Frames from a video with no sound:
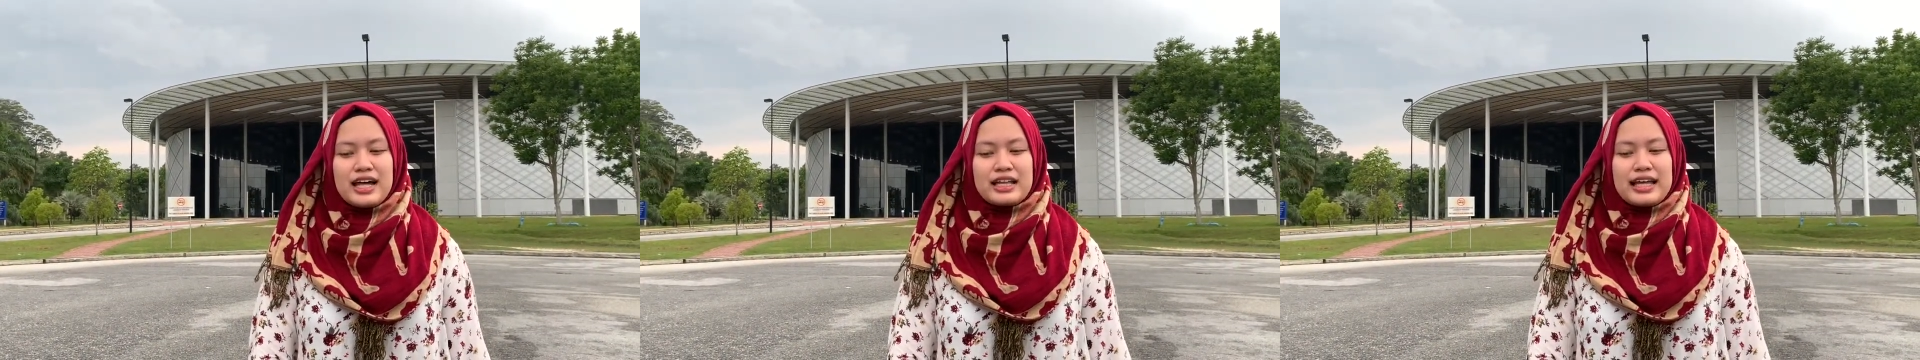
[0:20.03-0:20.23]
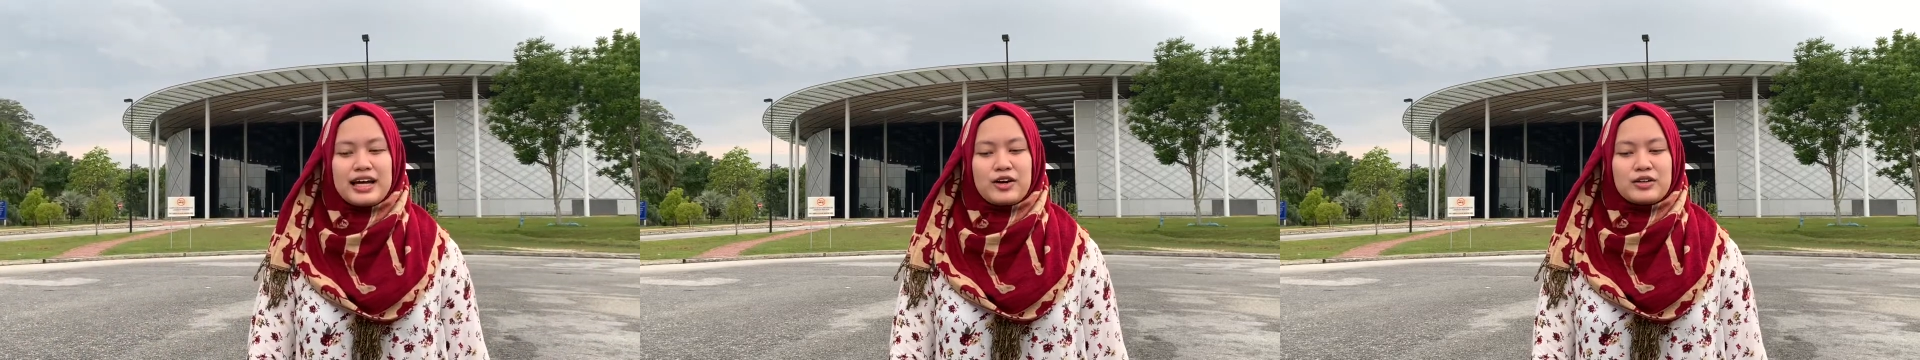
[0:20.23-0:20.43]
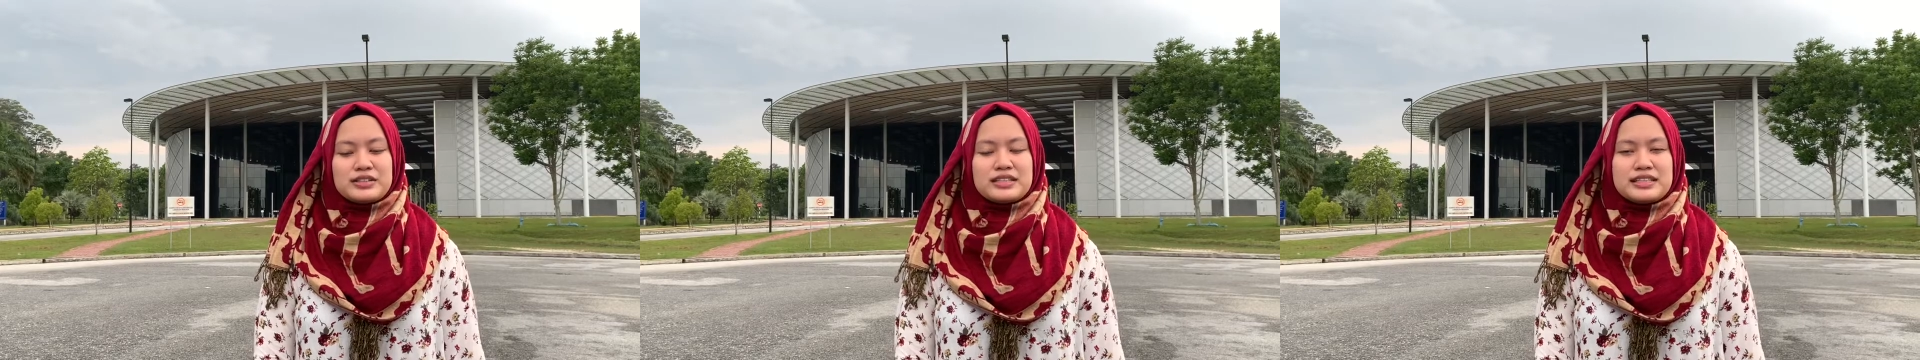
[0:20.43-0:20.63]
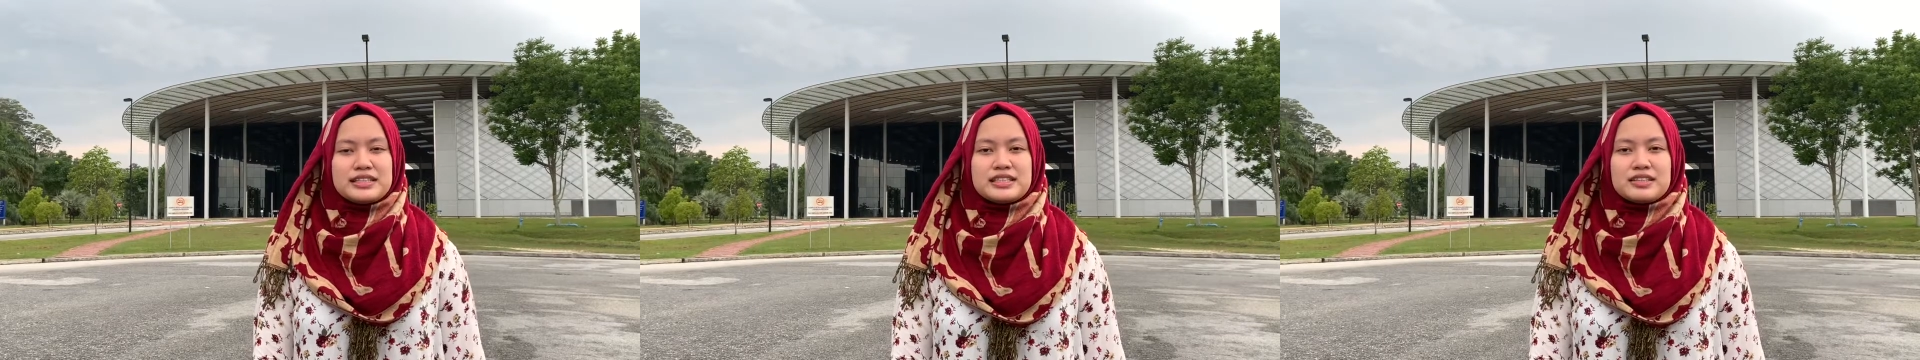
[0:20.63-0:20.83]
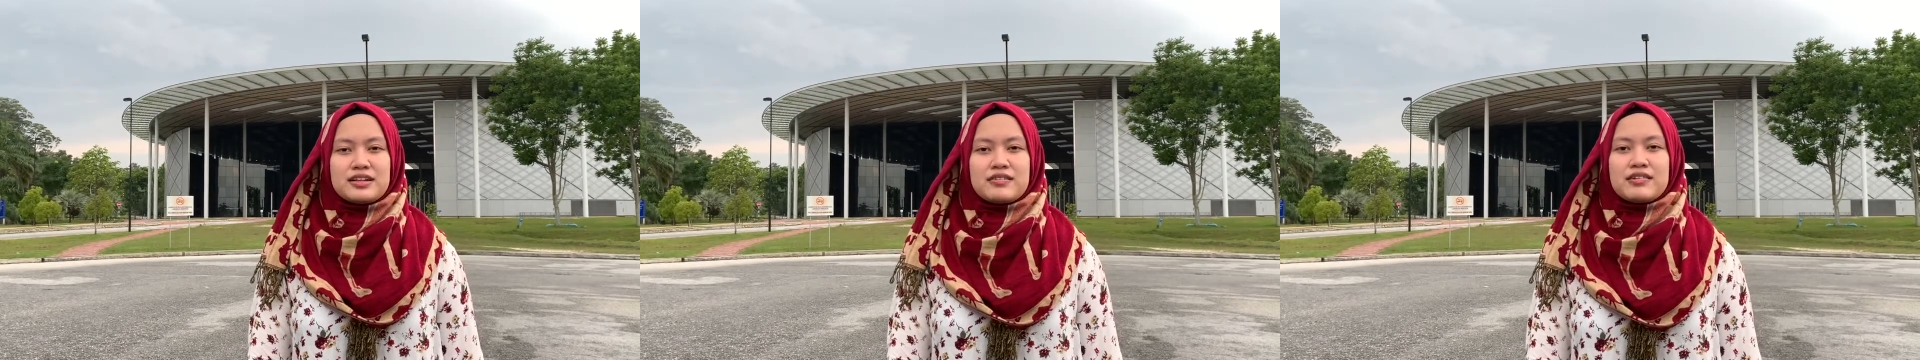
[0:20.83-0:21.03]
that
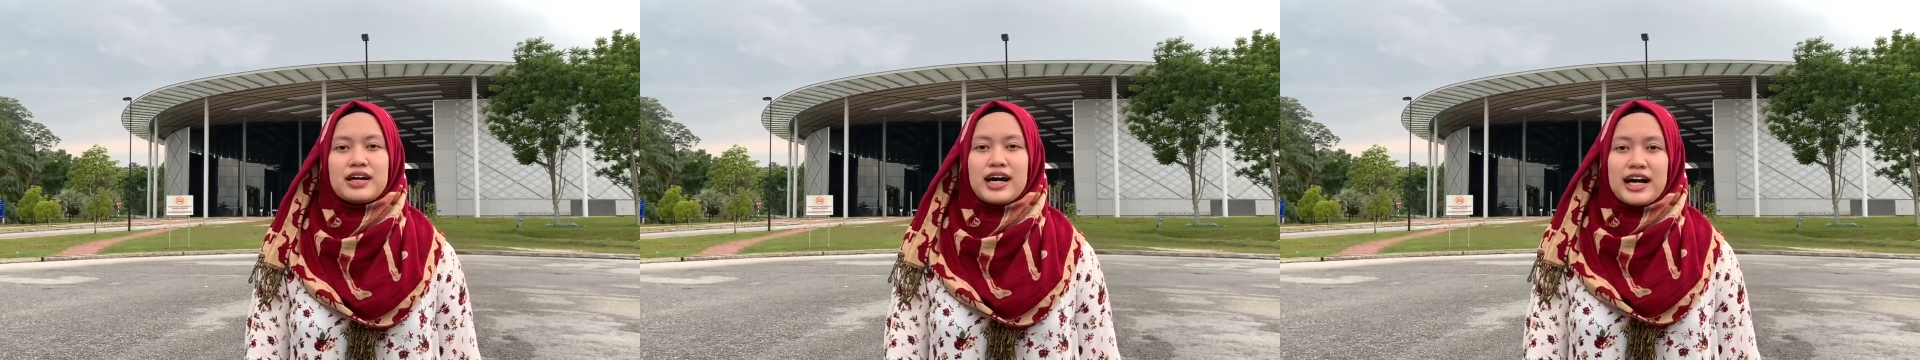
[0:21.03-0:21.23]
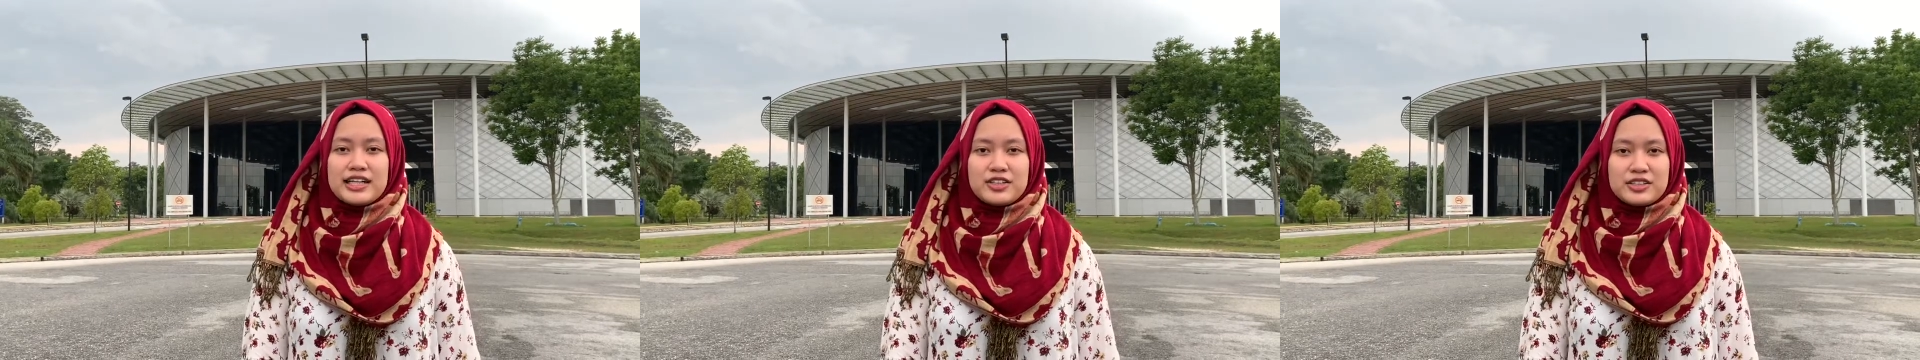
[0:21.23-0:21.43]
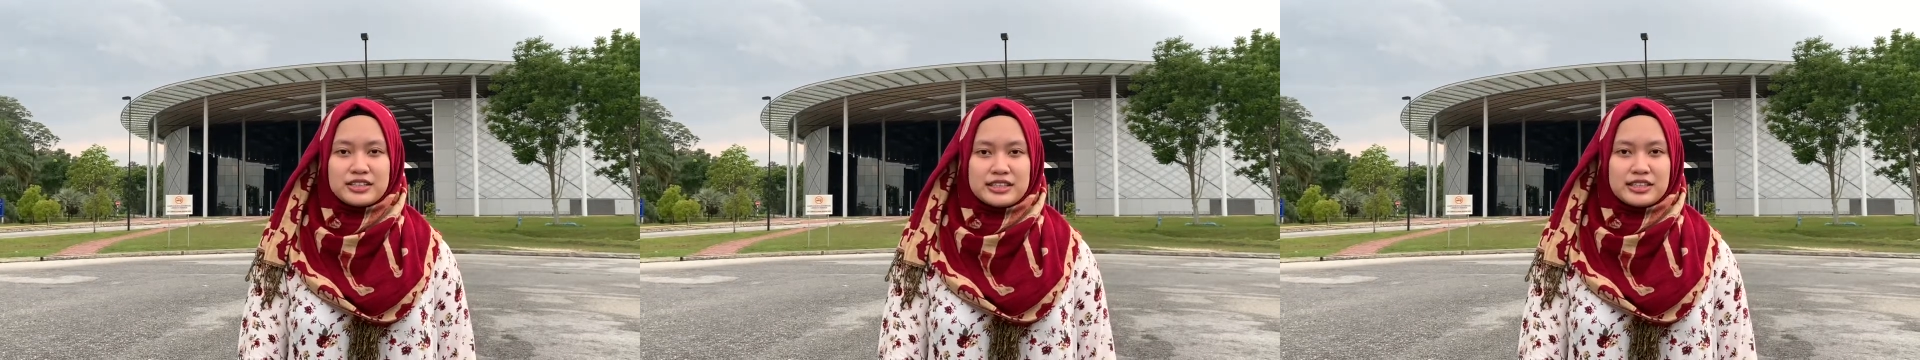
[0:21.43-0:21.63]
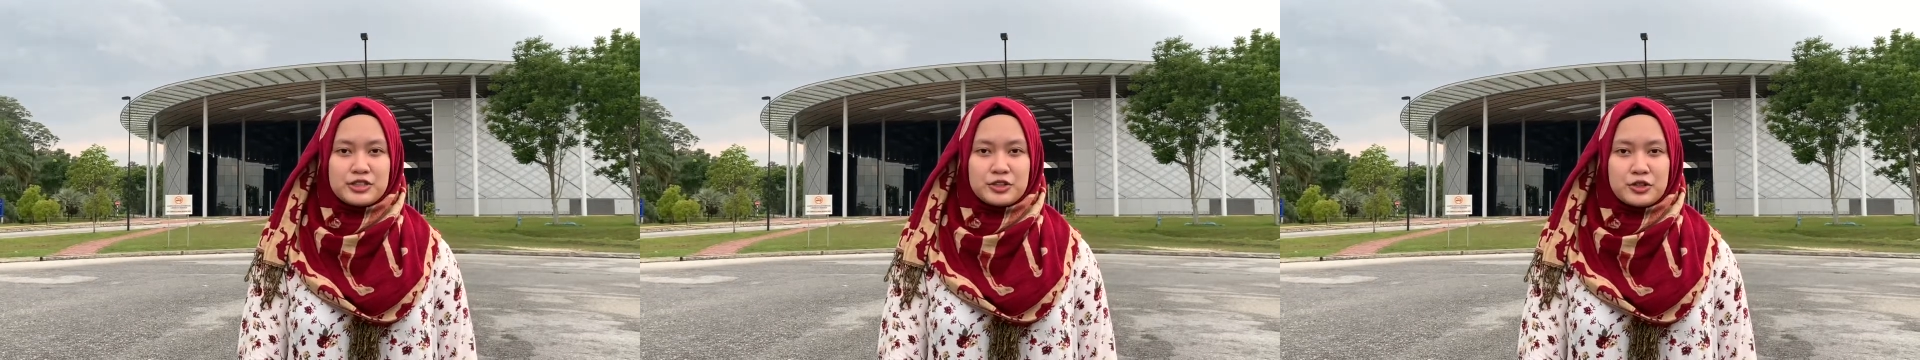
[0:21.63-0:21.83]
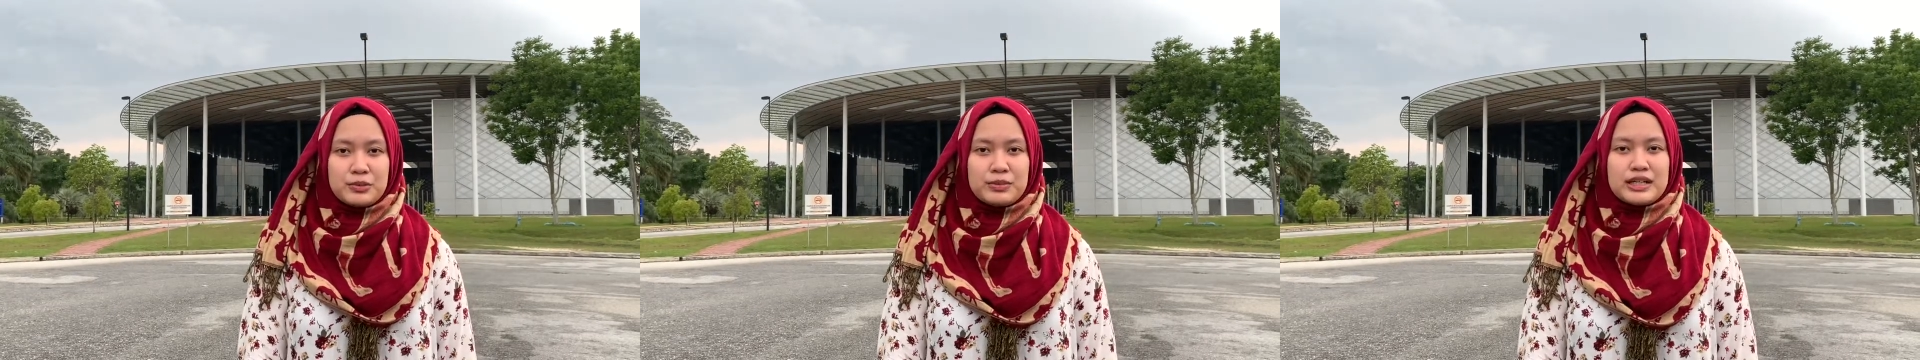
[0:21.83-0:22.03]
consists of a hydroxyl
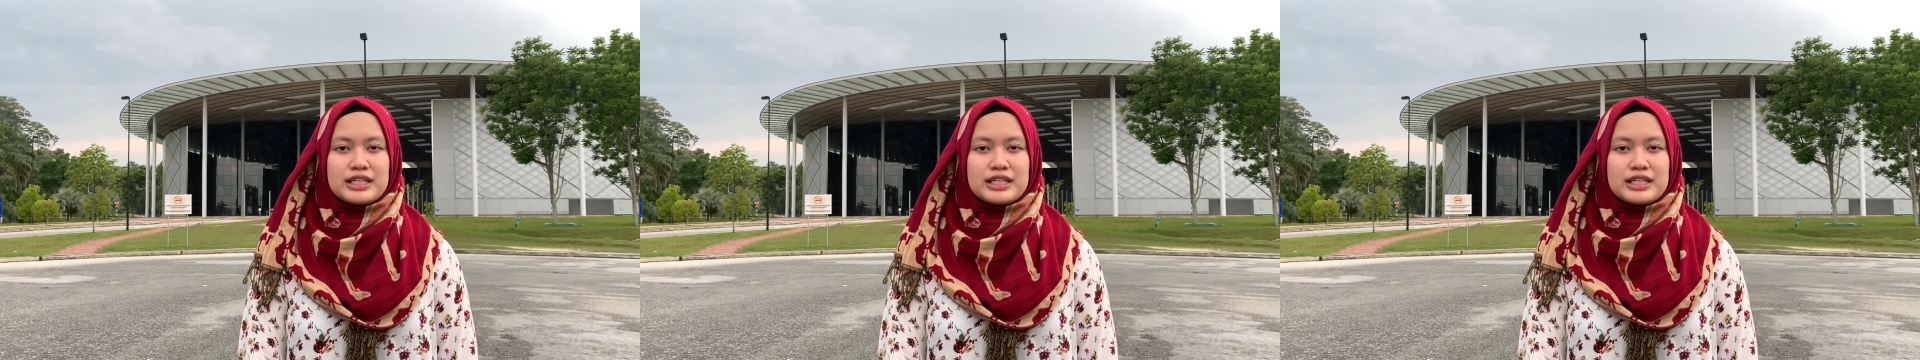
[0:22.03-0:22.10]
group